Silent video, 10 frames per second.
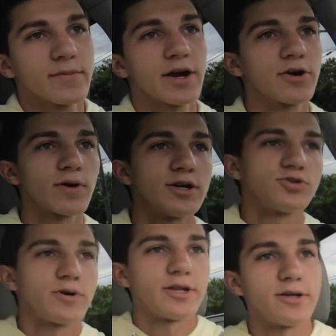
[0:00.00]
I
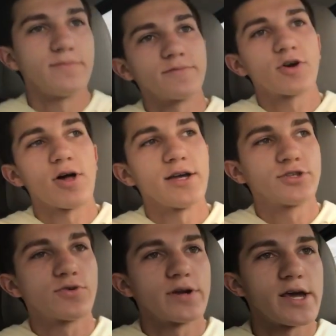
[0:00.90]
graduated
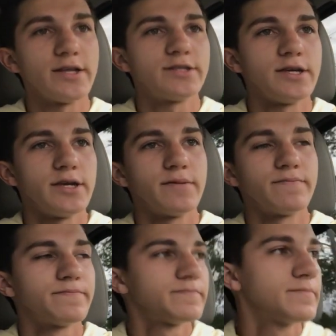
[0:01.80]
class of
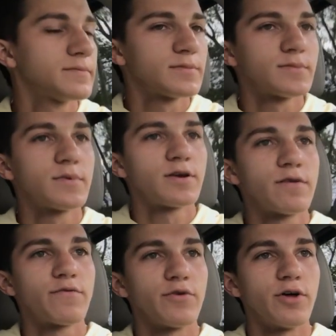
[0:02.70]
2018
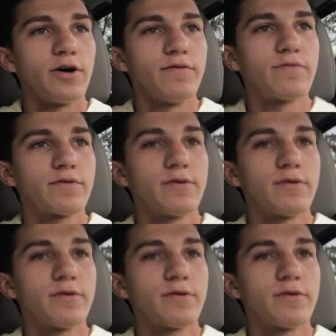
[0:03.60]
for life.